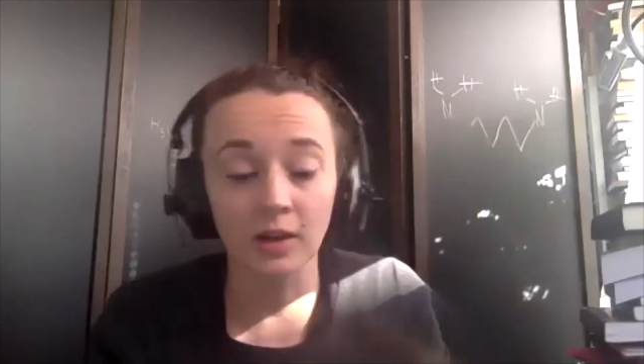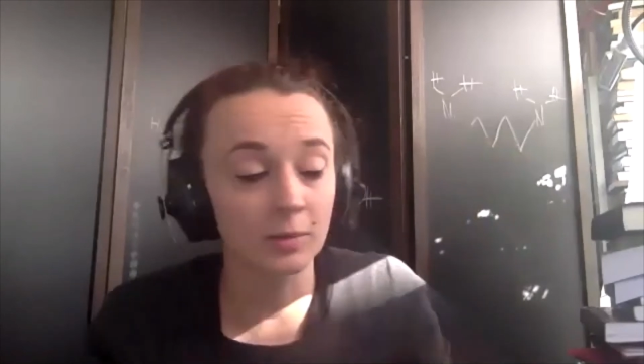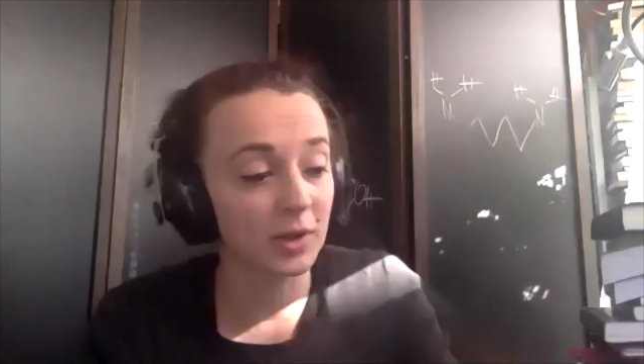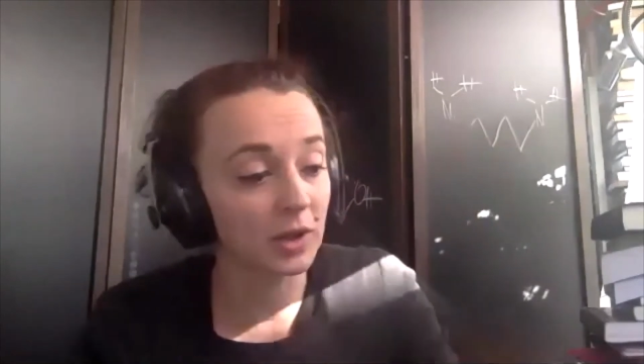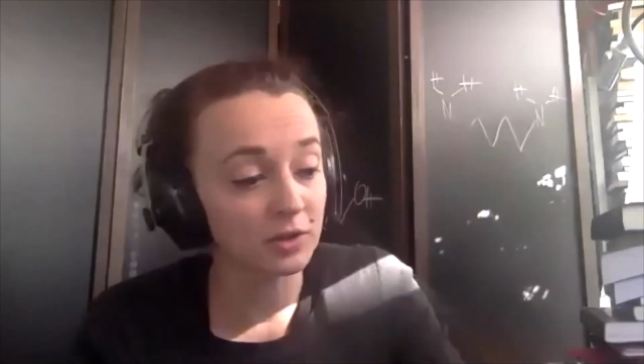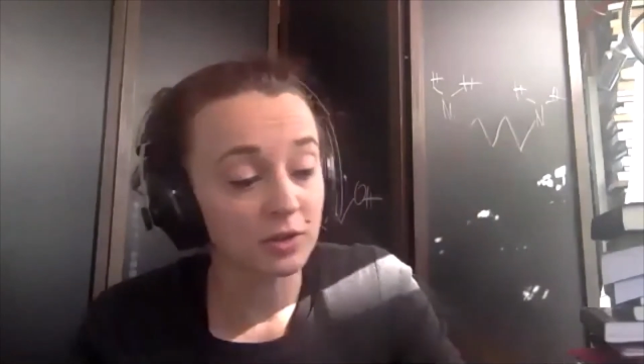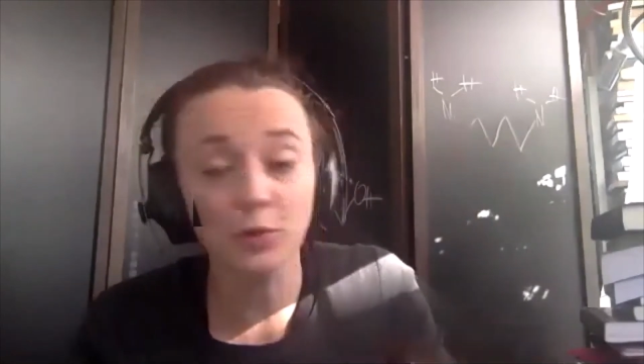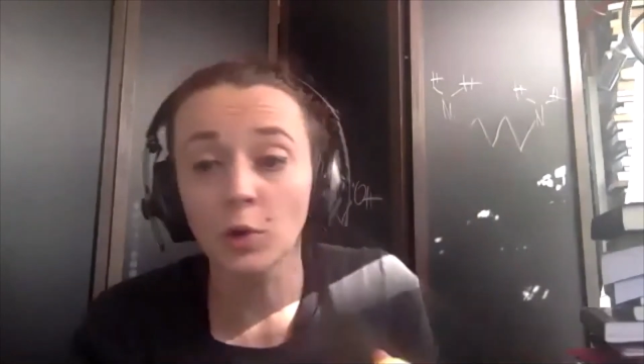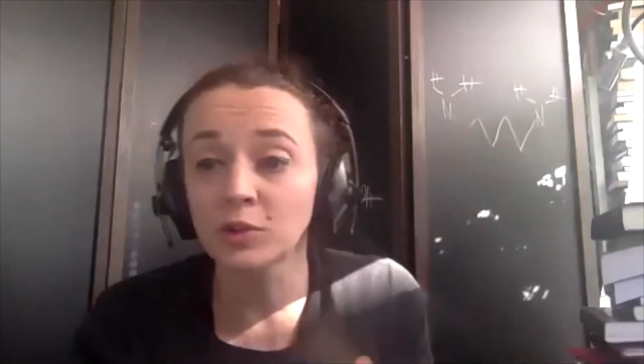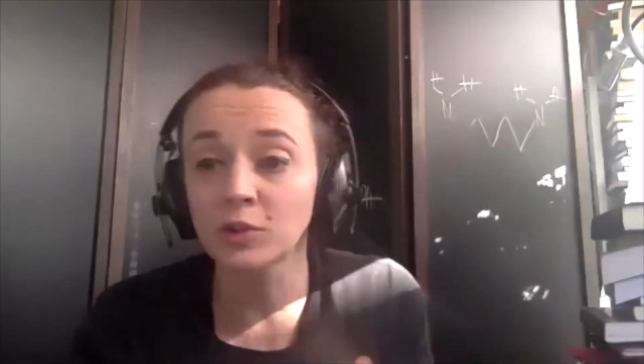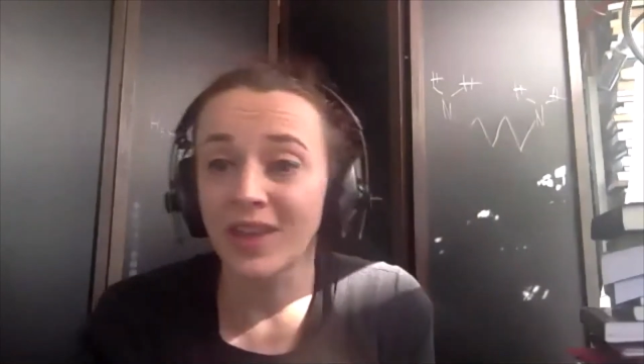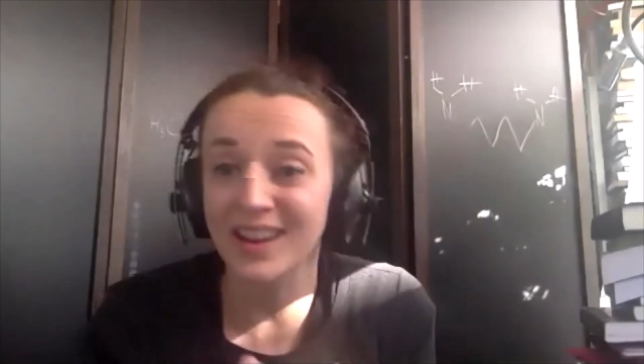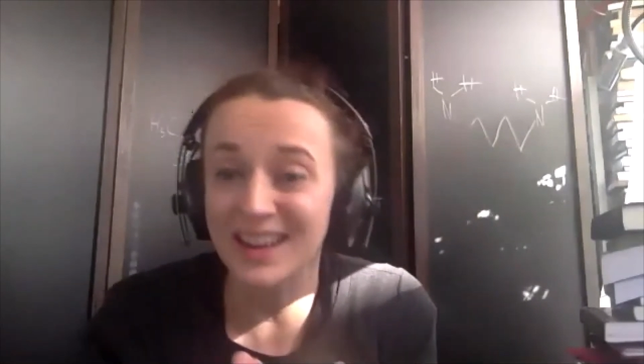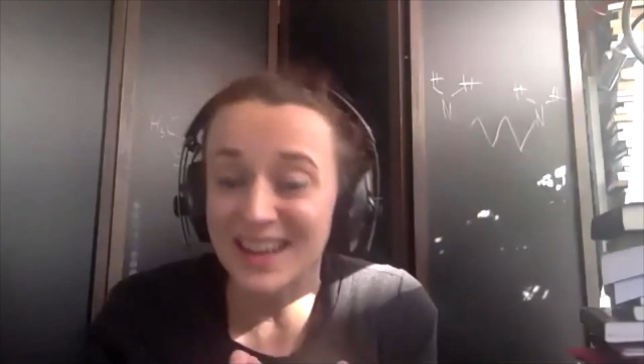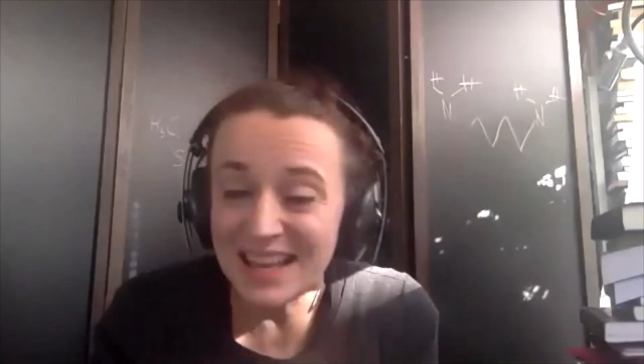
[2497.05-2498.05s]
because of course
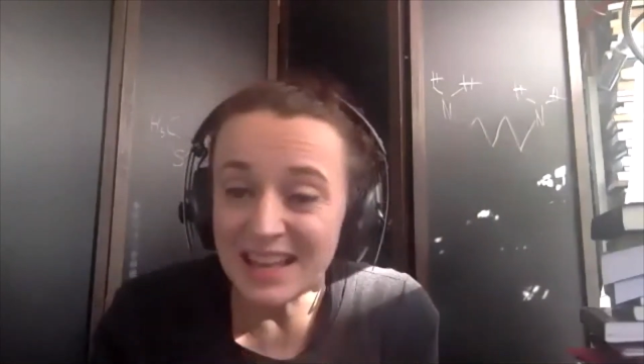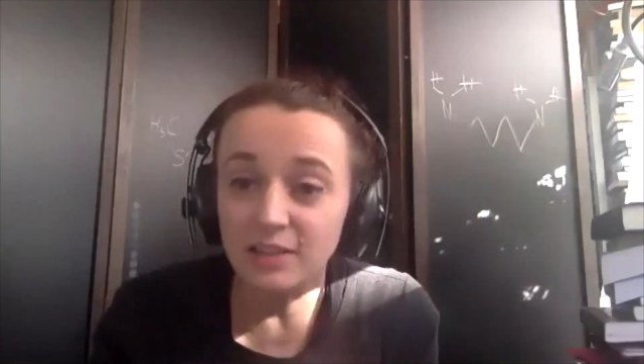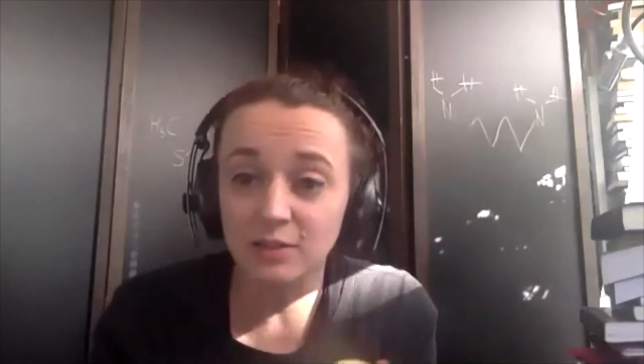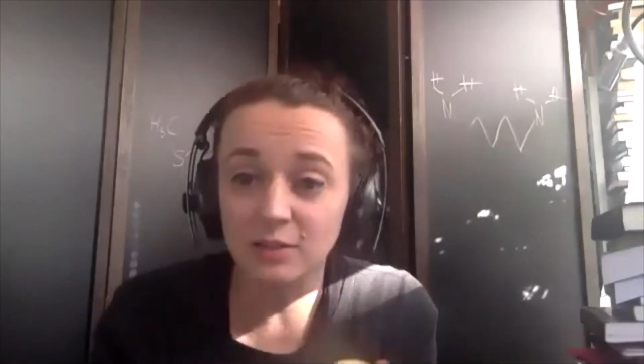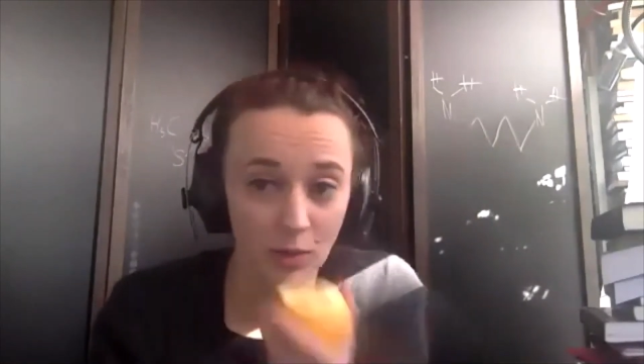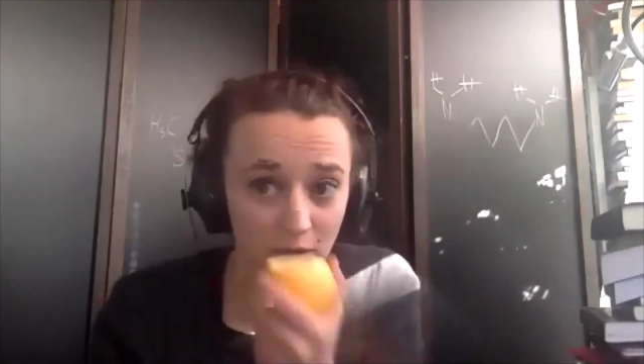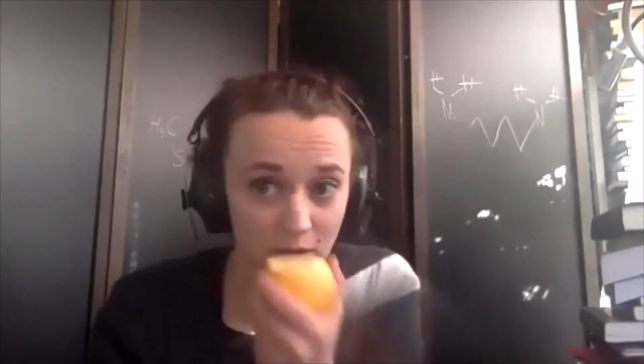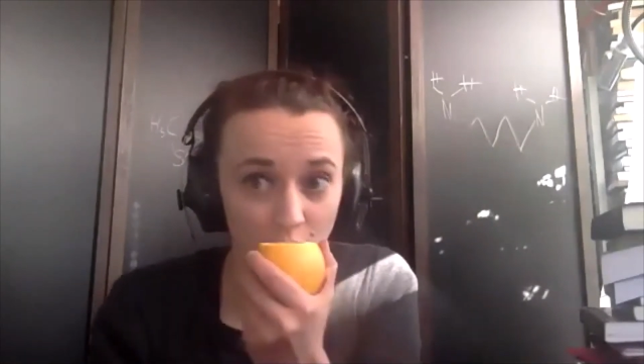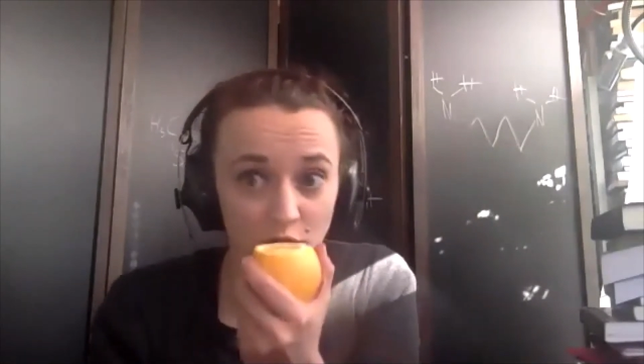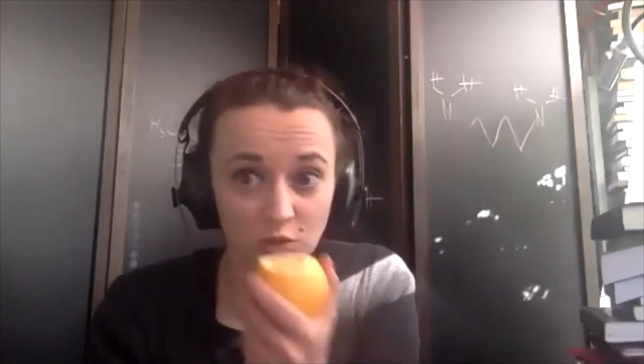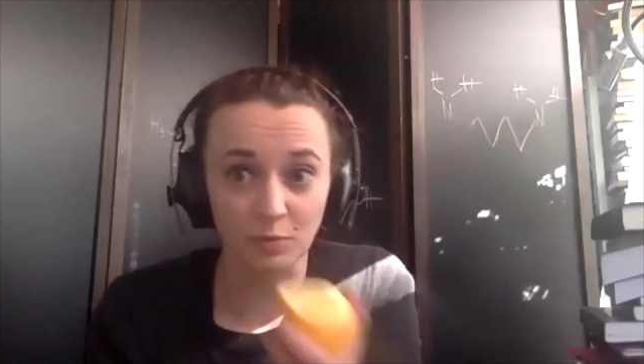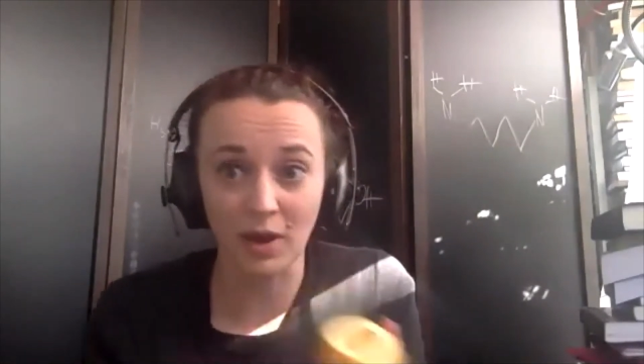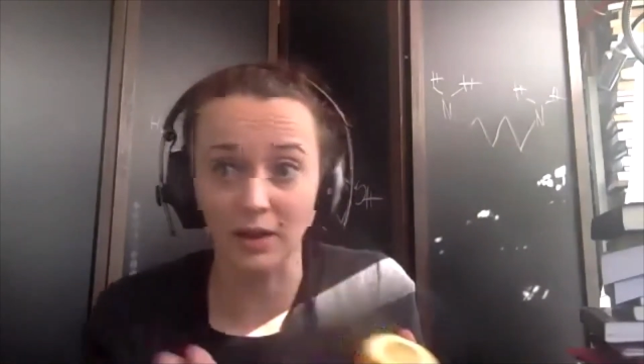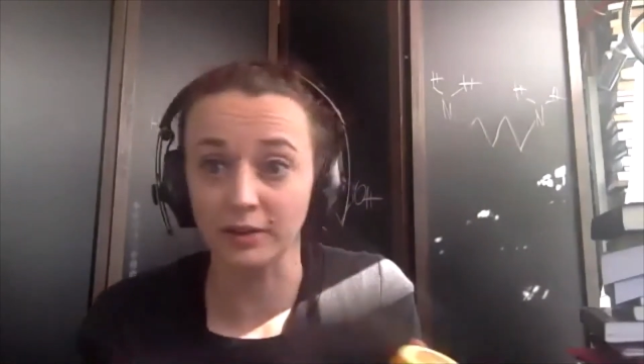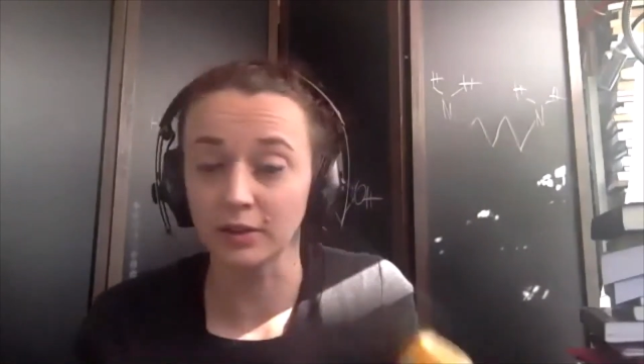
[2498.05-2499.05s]
there is, when you
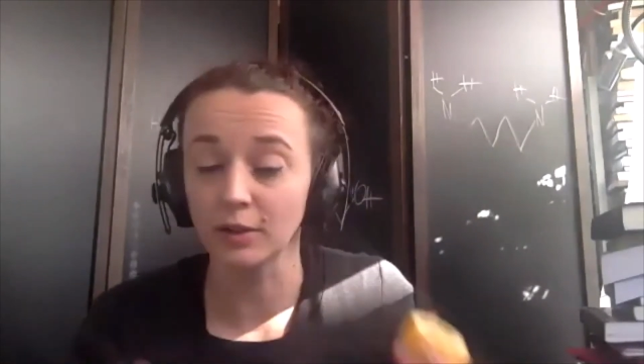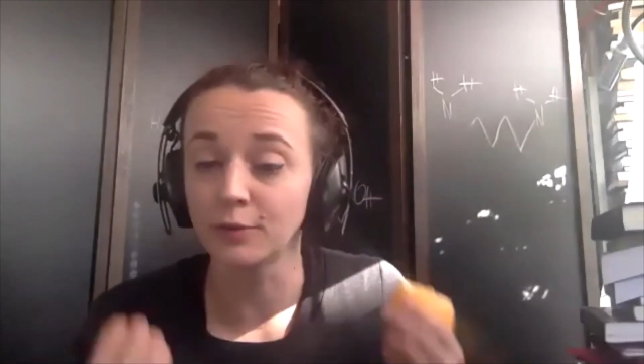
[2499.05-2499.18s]
smell it,